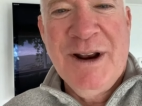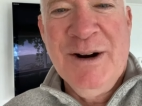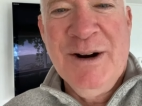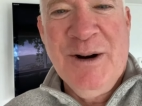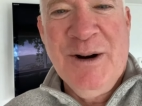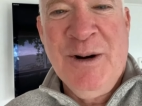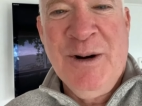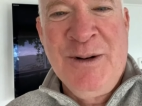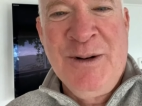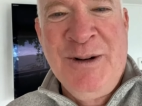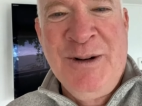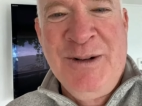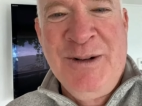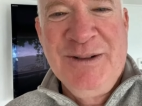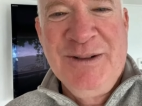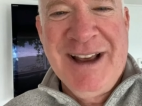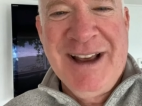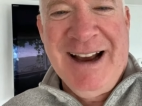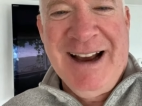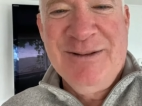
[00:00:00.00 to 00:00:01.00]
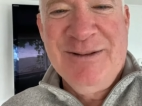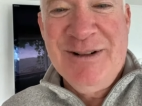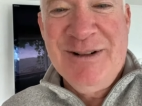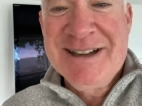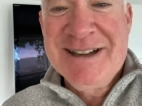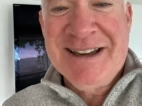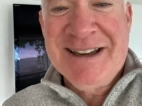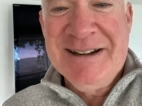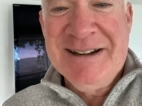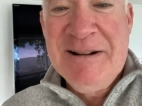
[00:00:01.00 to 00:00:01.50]
know, that
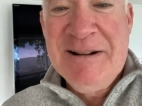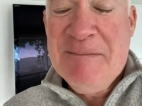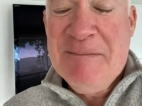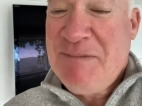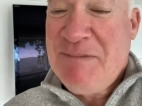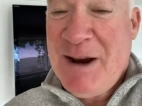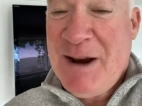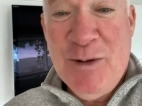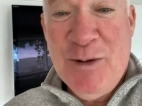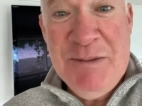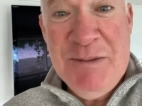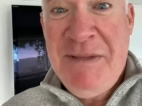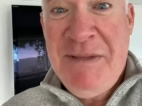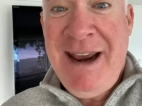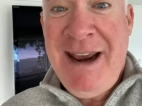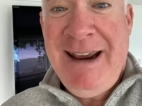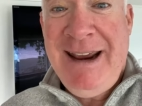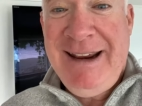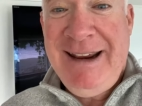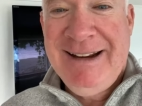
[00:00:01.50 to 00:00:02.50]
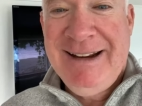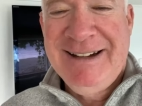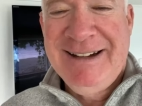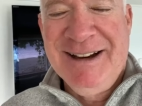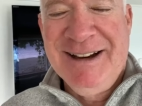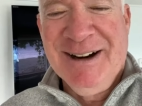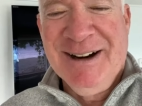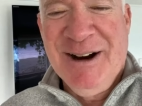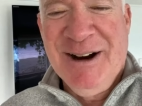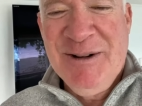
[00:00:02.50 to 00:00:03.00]
wasn't, that wasn't me,
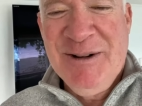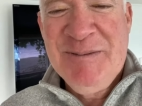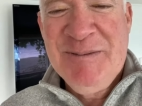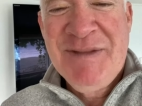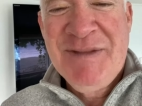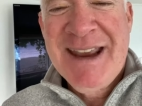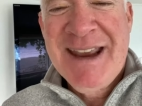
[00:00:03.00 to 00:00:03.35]
you know.